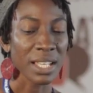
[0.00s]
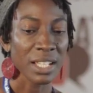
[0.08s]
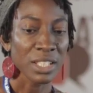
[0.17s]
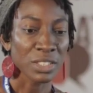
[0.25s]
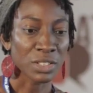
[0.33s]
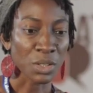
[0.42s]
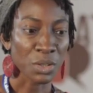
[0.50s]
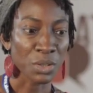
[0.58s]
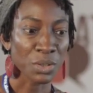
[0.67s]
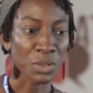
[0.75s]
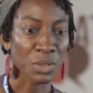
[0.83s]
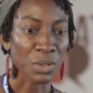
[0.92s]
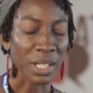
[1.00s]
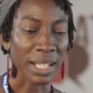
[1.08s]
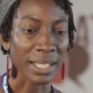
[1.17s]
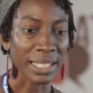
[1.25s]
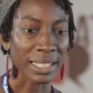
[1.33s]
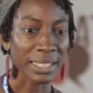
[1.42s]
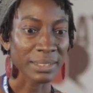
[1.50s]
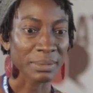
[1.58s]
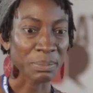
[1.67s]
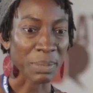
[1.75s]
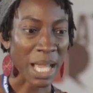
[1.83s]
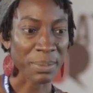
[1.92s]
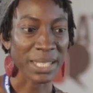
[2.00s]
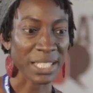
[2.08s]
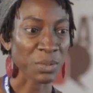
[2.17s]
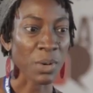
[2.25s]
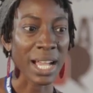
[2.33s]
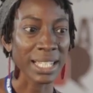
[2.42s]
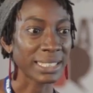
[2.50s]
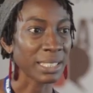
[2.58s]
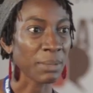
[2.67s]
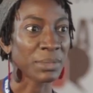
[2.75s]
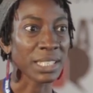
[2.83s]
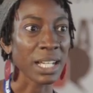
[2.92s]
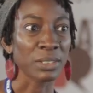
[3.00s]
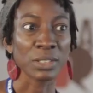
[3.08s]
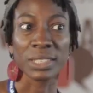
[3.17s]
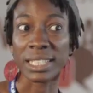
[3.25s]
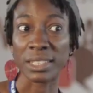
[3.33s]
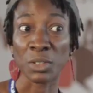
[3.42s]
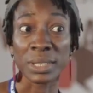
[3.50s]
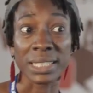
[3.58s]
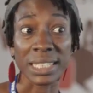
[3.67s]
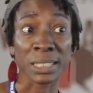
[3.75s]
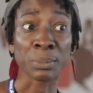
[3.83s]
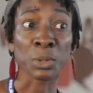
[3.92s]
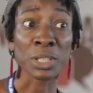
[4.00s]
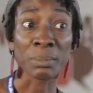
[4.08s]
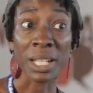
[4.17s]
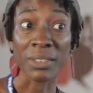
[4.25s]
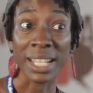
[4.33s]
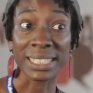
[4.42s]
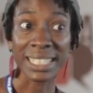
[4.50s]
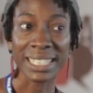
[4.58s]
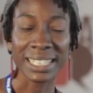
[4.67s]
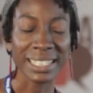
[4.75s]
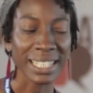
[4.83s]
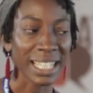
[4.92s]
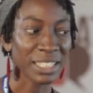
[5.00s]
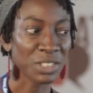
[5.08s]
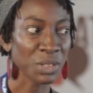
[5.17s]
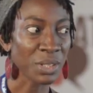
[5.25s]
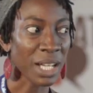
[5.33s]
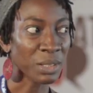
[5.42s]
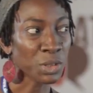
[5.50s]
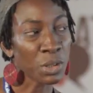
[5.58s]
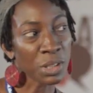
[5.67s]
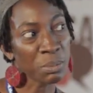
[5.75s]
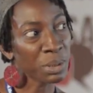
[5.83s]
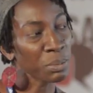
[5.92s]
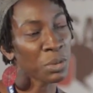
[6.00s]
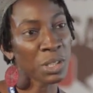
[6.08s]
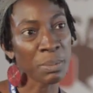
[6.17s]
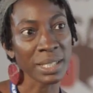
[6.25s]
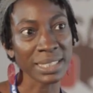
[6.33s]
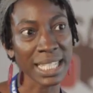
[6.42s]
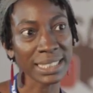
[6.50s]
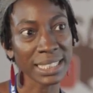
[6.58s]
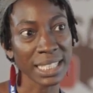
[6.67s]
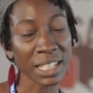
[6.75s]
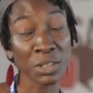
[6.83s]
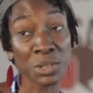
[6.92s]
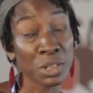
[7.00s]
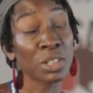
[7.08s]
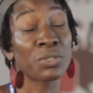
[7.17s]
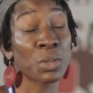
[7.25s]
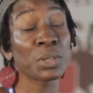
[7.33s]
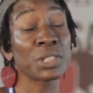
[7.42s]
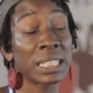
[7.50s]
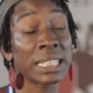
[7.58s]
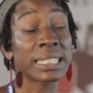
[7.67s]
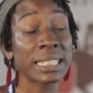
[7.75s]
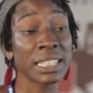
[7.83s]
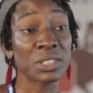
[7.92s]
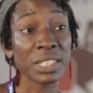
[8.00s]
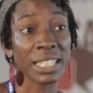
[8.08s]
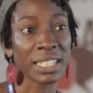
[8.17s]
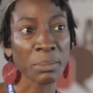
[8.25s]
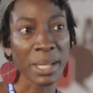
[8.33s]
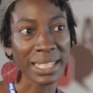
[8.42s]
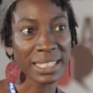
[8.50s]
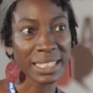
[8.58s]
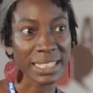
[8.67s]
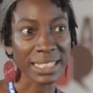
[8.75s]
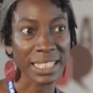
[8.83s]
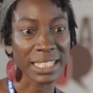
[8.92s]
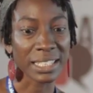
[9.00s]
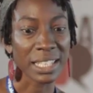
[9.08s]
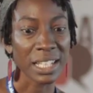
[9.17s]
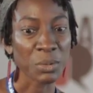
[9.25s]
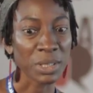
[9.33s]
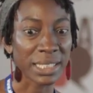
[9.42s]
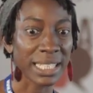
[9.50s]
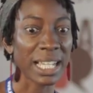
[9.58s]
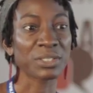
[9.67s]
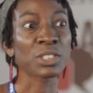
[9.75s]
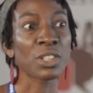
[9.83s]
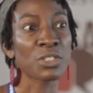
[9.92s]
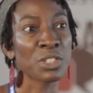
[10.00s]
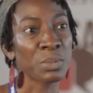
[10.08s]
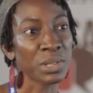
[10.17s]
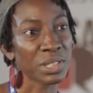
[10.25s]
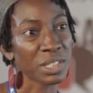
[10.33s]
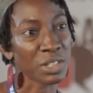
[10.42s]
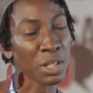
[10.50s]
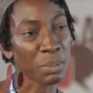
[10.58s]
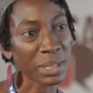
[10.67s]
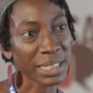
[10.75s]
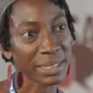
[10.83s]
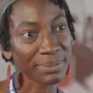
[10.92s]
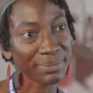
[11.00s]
So perhaps that's why it's something I will always explore in my writing. And so I'll talk a bit more about that. And I also look forward to listening to the other panelists and what they have to contribute to the topic.